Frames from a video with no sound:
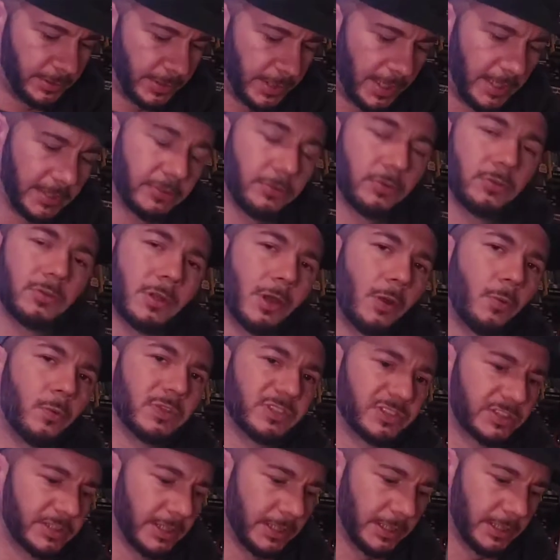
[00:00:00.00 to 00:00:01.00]
I do know
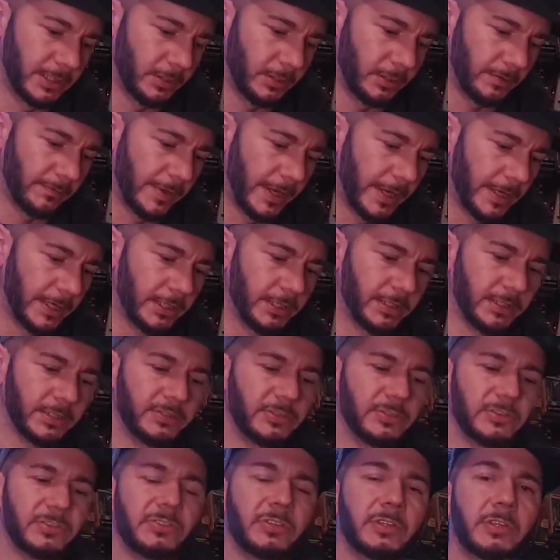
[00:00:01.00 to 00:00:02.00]
what's in it already.
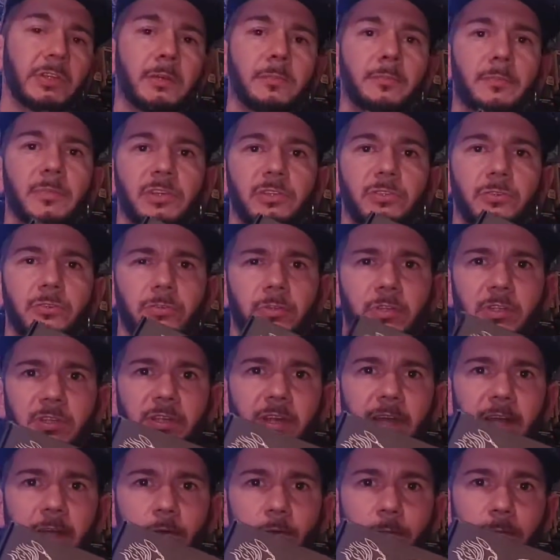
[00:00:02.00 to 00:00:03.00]
This is the Mystery
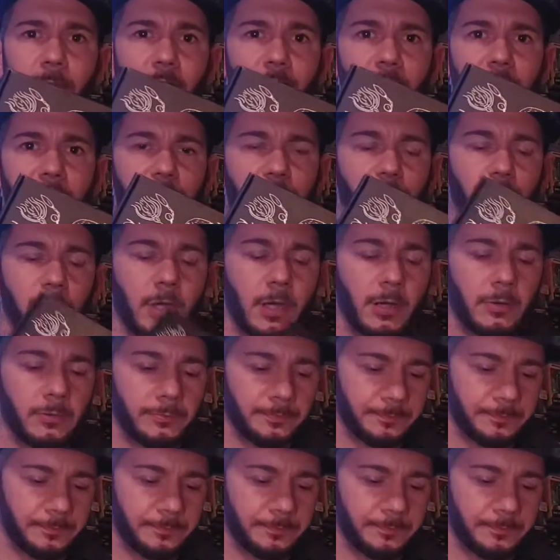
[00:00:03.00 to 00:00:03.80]
Tackle Box Pro.